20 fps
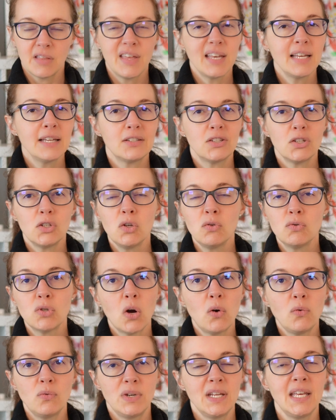thing is, you
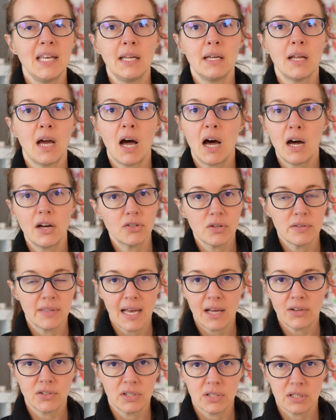don't need
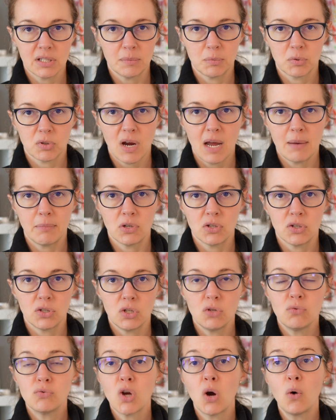100,000 subscribers.
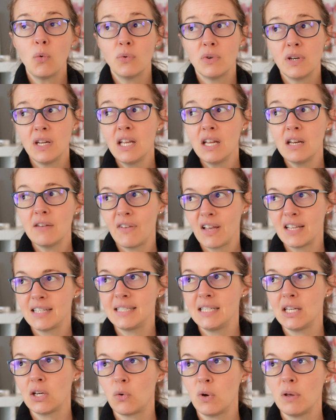You don't need
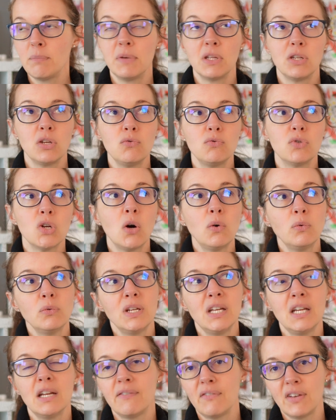fancy equipment. You don't
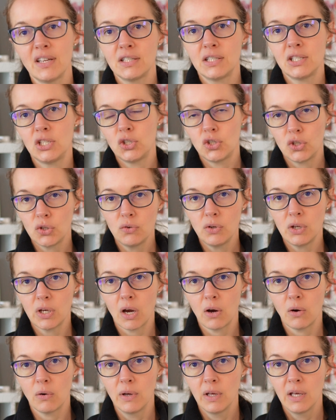need a fancy
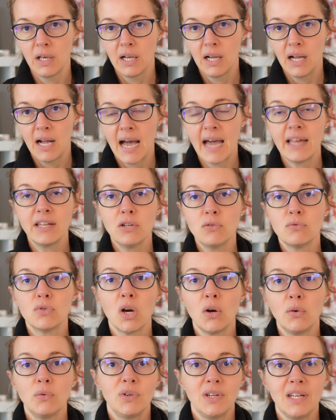studio. And you
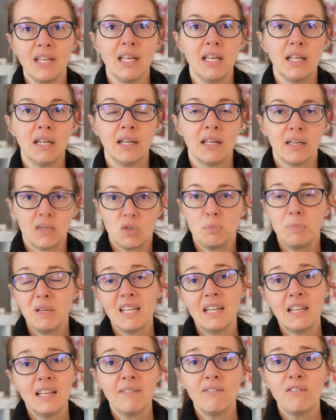don't need to be
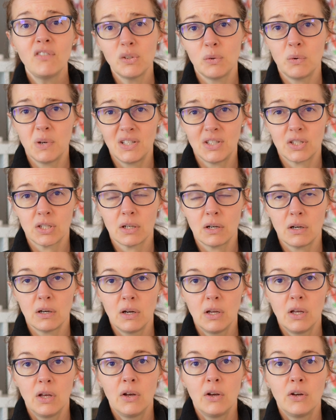an influencer.
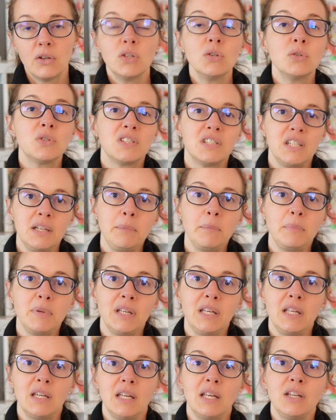You
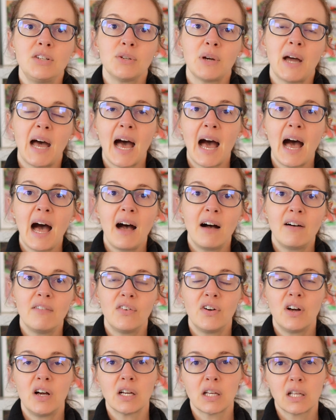simply need to have
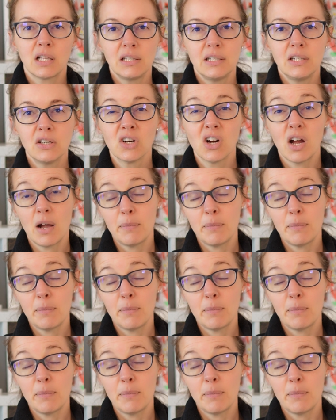a clear